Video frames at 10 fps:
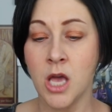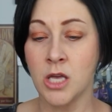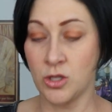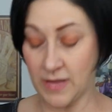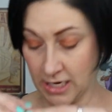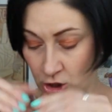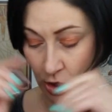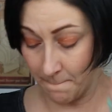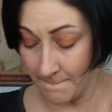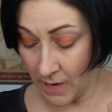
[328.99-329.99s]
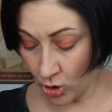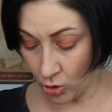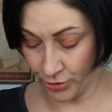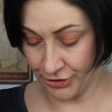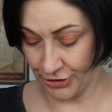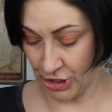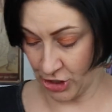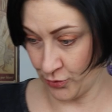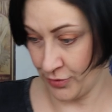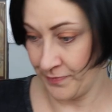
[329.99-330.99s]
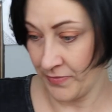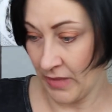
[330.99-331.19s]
So that is muggle stone.